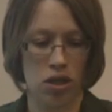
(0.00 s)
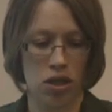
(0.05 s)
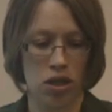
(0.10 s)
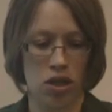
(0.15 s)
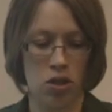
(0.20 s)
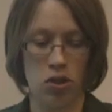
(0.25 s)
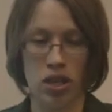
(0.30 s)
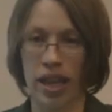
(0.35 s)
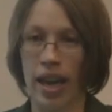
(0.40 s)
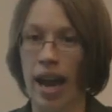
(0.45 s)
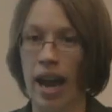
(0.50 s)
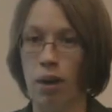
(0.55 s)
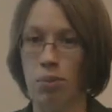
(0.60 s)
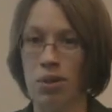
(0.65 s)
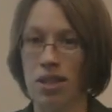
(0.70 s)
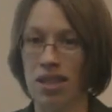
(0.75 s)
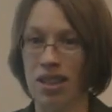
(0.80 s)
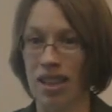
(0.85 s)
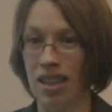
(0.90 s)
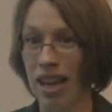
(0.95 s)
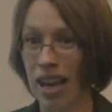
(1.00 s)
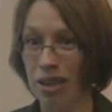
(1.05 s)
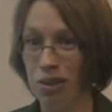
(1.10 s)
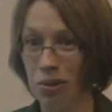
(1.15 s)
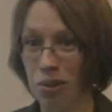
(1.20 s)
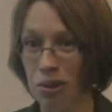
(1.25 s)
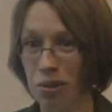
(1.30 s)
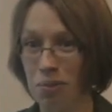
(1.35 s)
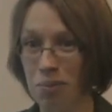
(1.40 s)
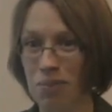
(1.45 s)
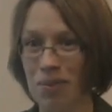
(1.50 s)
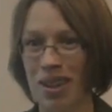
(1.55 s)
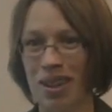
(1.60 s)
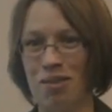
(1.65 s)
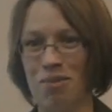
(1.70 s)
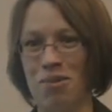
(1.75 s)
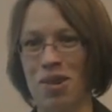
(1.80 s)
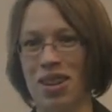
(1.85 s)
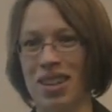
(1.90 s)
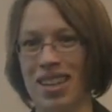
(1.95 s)
using apps in the classroom,
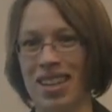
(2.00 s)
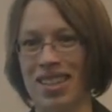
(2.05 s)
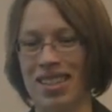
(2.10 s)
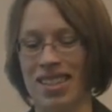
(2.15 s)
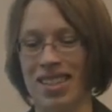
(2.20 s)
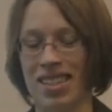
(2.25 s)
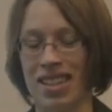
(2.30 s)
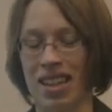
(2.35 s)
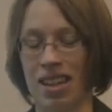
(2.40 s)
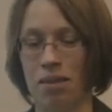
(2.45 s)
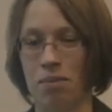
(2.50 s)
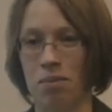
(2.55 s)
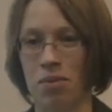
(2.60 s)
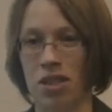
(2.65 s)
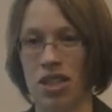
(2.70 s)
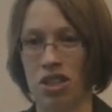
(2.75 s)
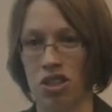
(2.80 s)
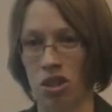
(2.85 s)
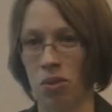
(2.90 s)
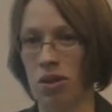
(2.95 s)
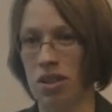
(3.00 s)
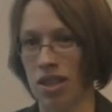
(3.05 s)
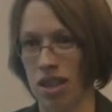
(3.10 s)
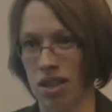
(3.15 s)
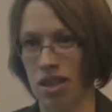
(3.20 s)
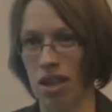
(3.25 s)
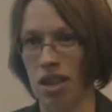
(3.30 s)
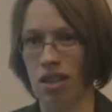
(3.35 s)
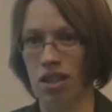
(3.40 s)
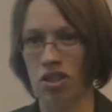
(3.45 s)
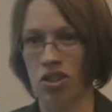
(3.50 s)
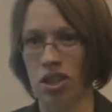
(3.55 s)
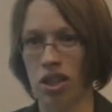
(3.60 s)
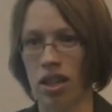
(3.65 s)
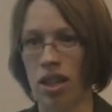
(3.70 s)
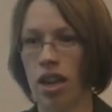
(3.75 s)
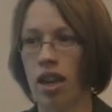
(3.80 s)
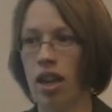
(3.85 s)
and one is teaching with technology.